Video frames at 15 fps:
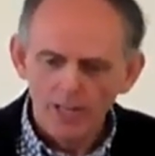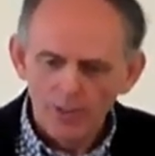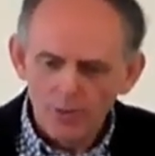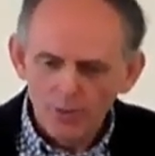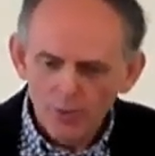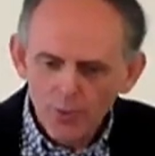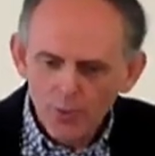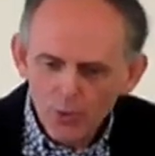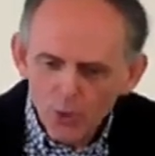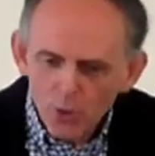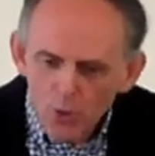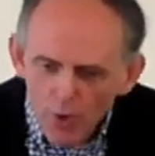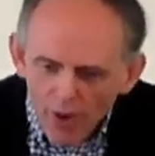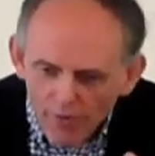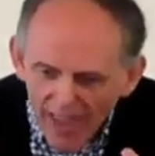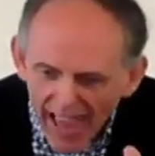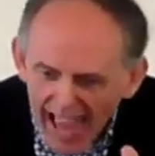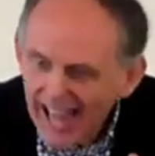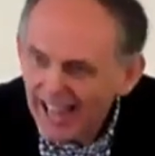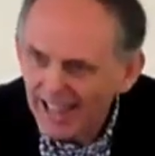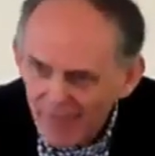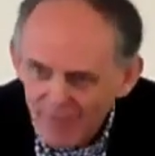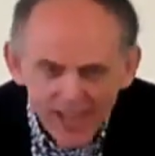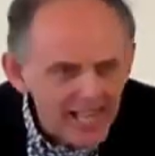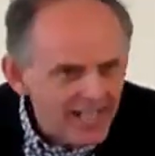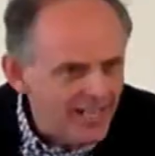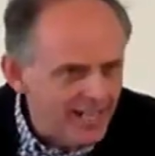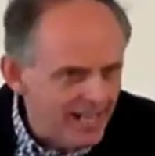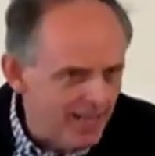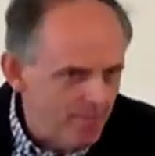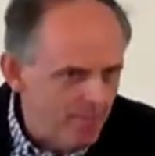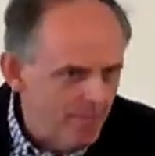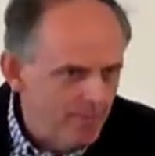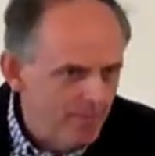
To those who have elevated him